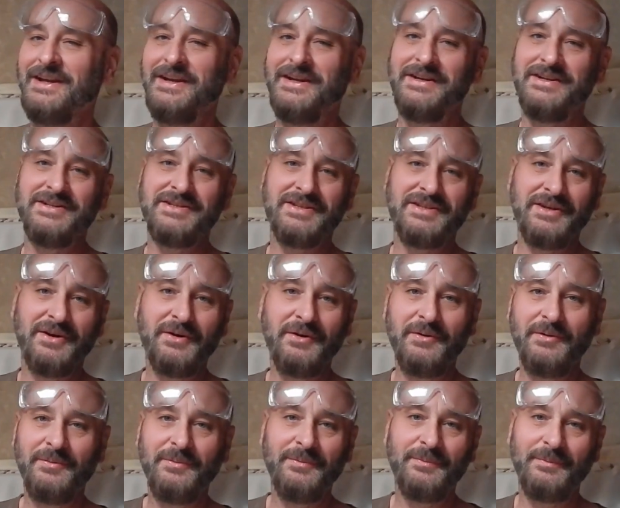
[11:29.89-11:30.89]

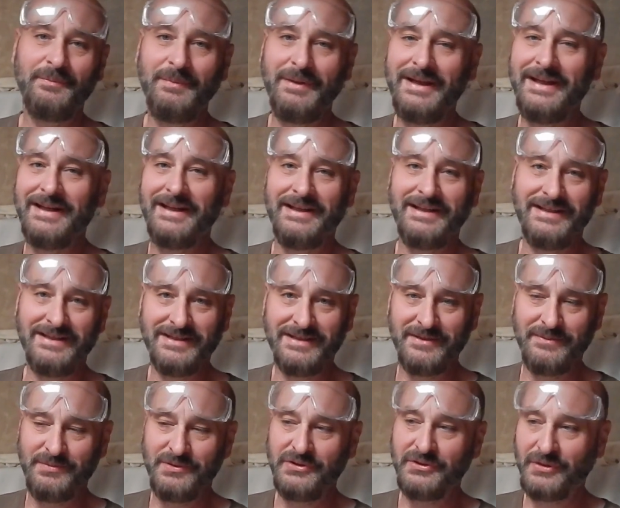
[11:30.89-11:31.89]
so many
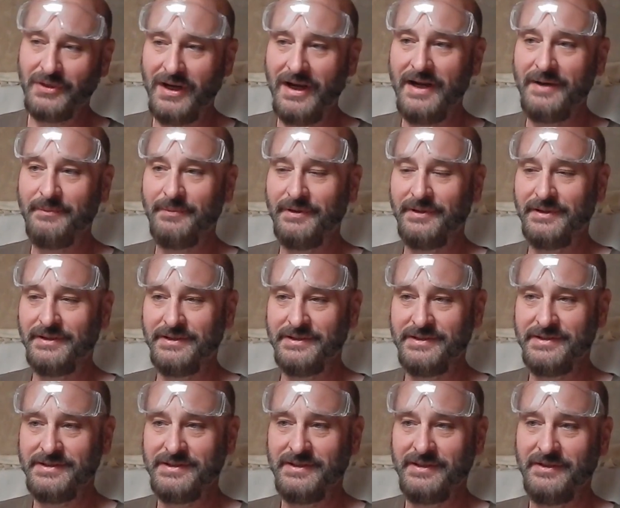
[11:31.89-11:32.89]

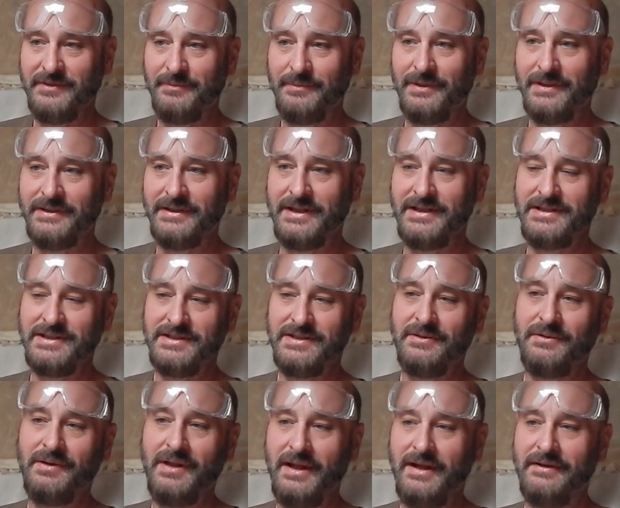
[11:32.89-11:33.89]
subscribers, but they just
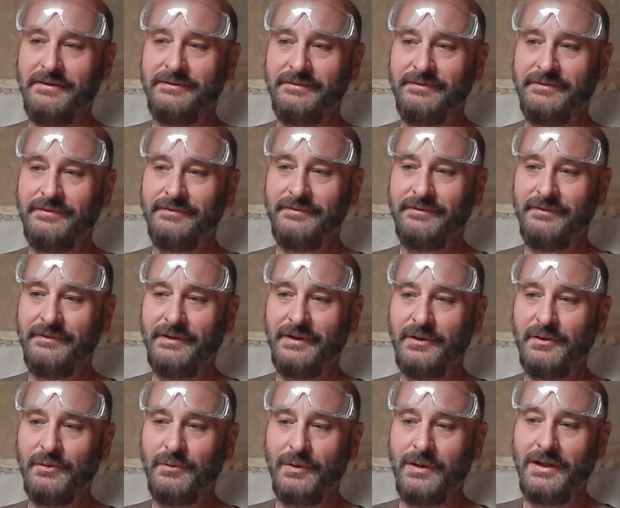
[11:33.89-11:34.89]
don't have the
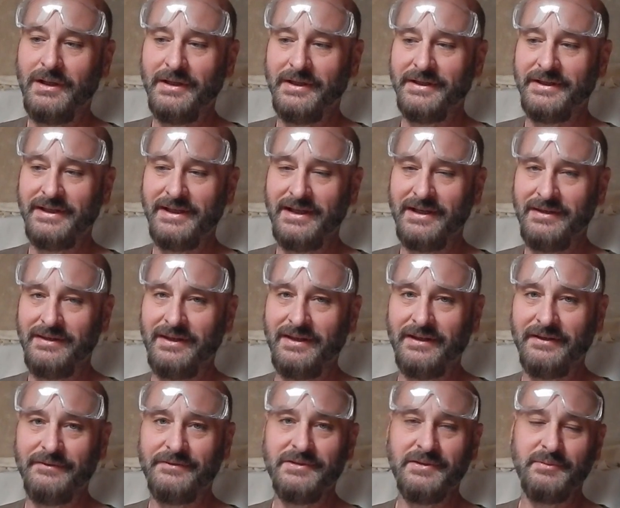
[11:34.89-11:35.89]
quality, I think,
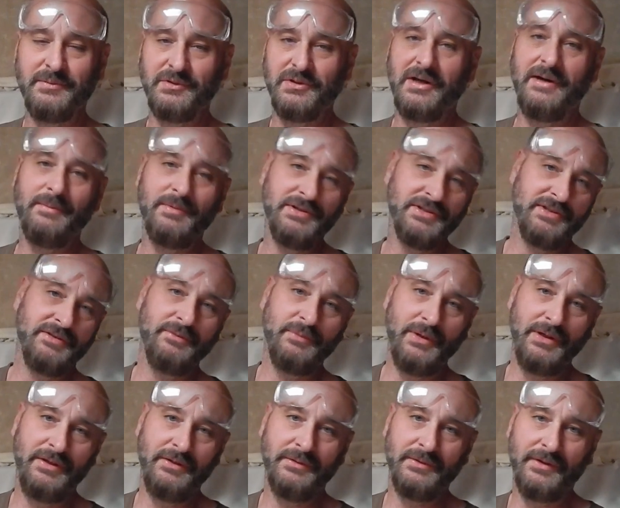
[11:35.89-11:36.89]
of subscribers that we
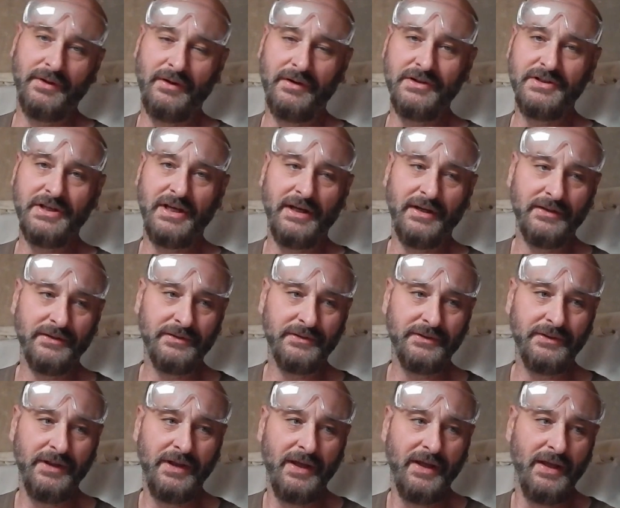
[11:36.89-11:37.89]
do on our channel.
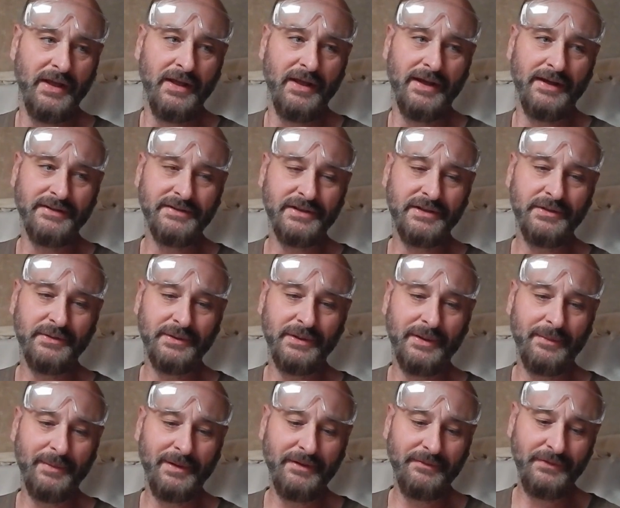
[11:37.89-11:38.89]
So, I
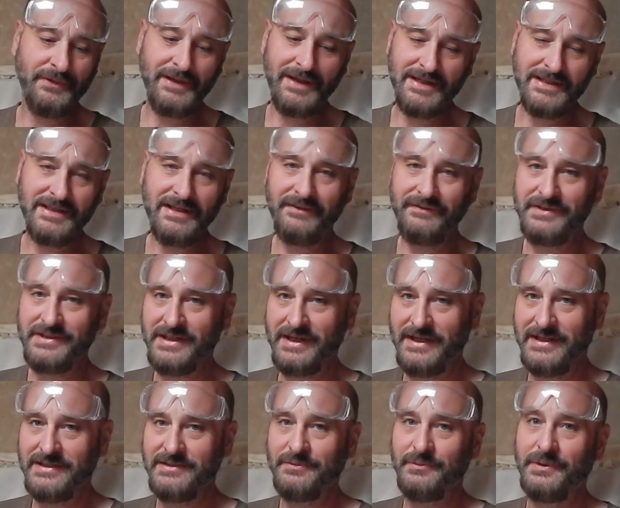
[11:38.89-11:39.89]
mean, if you guys have a
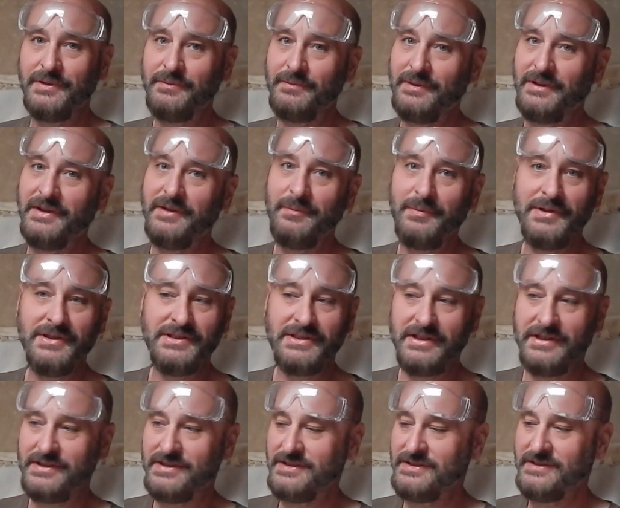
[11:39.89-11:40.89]
chance, we'd really appreciate
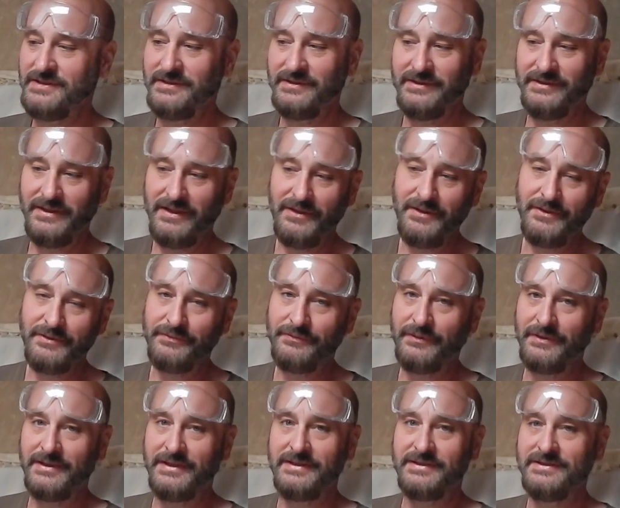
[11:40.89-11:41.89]
it. Just tell your
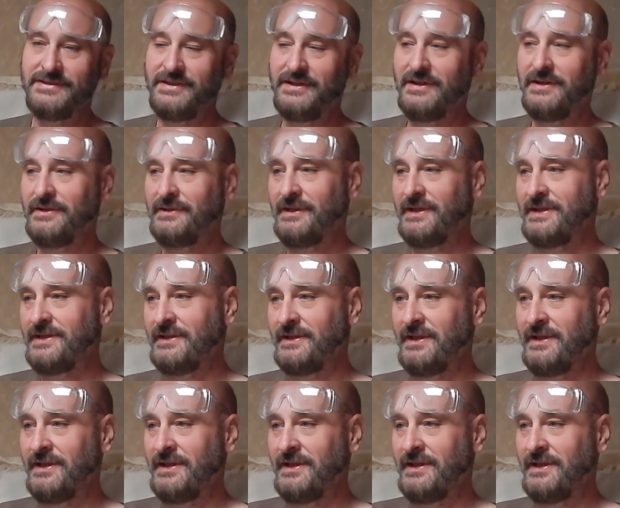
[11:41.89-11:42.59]
friends, you know, like,